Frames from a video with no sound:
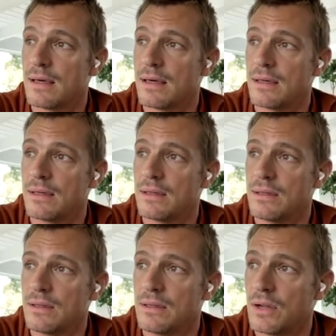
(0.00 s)

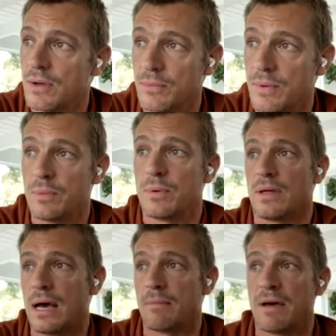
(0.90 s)

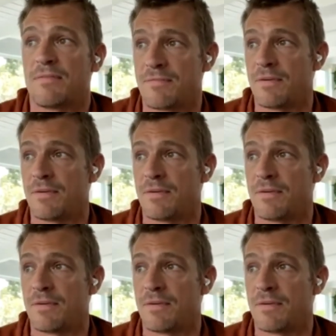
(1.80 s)
I